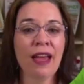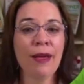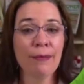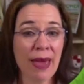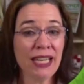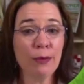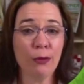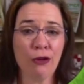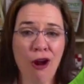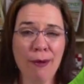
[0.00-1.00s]
Many
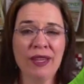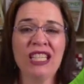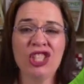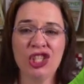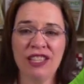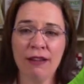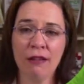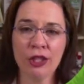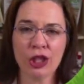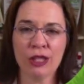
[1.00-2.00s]
prominent
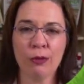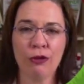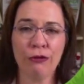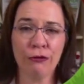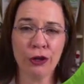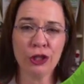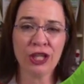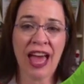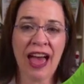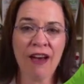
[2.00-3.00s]
genealogists prefer to
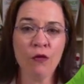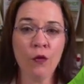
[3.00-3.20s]
have